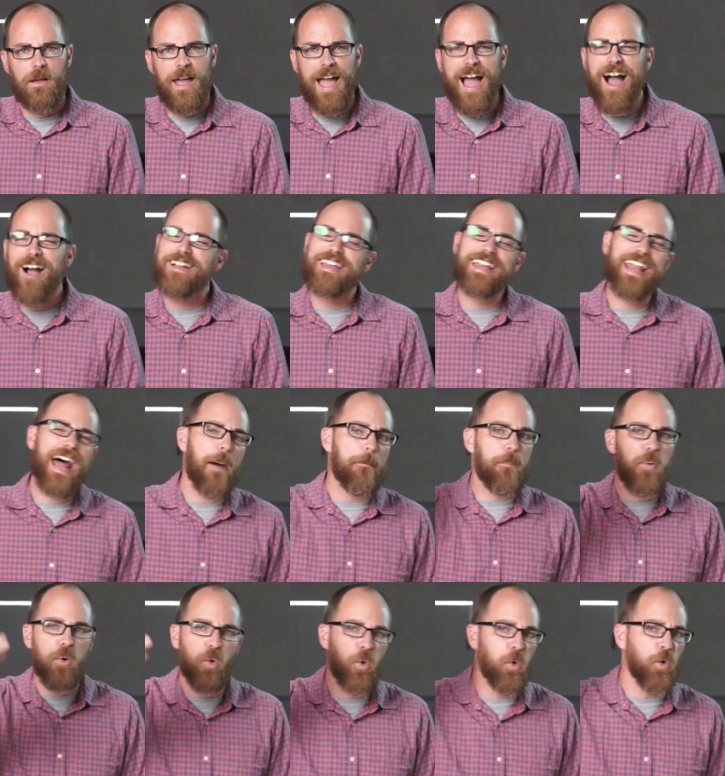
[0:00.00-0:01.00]
How can I
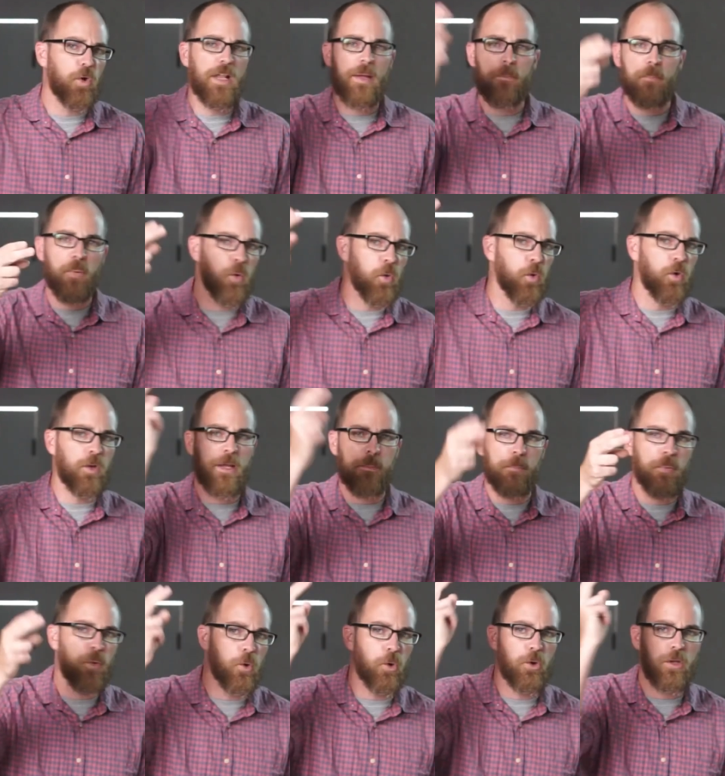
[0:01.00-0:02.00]
pull and pull
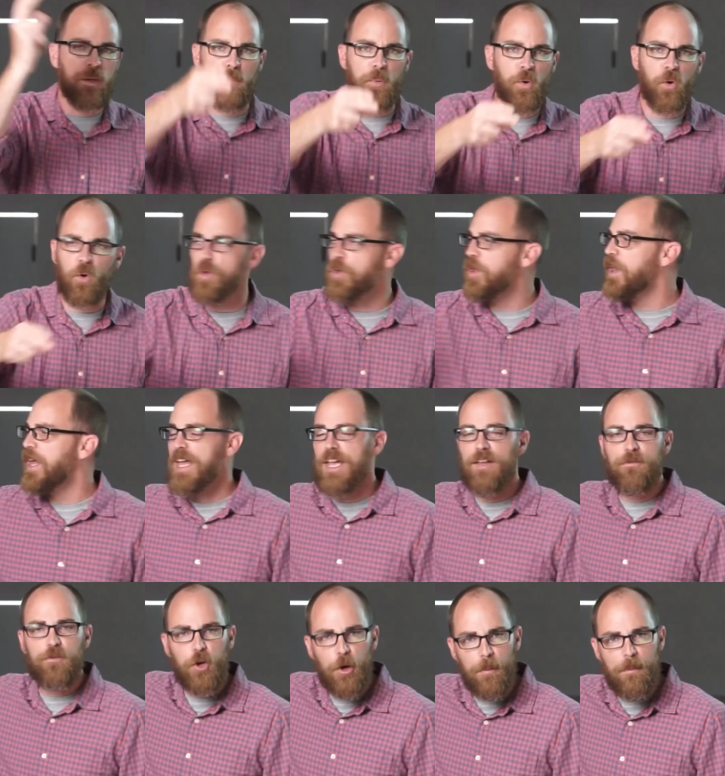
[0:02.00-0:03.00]
and pull and pull
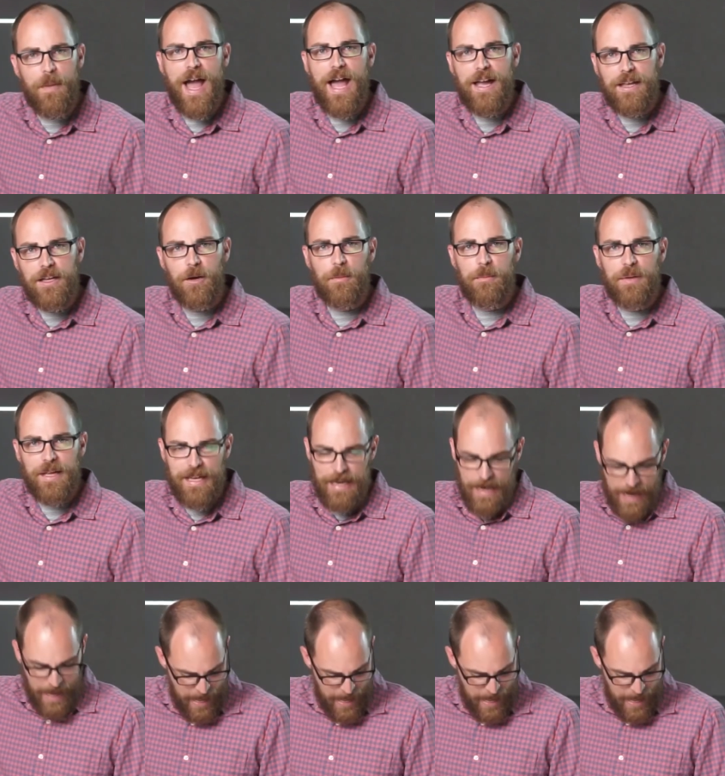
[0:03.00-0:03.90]
if you're back here being an